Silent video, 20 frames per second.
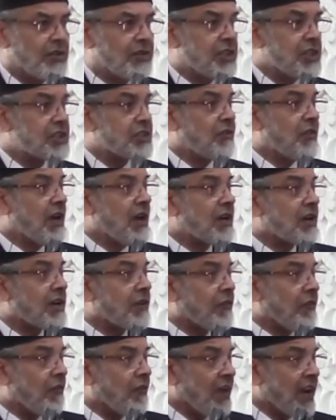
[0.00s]
This will
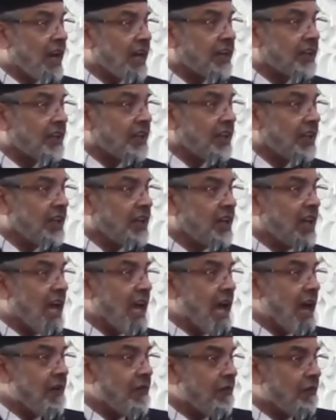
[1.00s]
reflect in
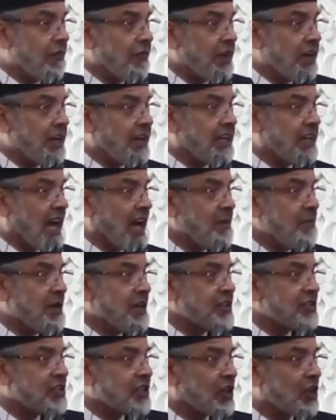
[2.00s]
every
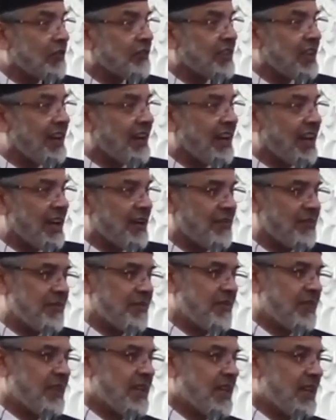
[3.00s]
dimension of their life.